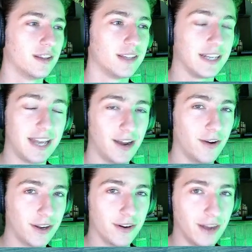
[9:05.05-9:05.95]
the
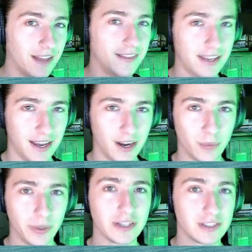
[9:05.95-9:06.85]
carrier and the air
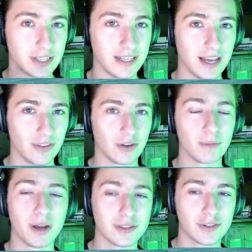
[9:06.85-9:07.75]
wing together
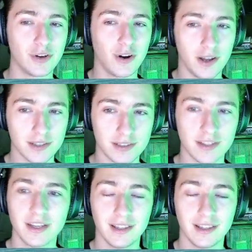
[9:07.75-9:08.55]
must cost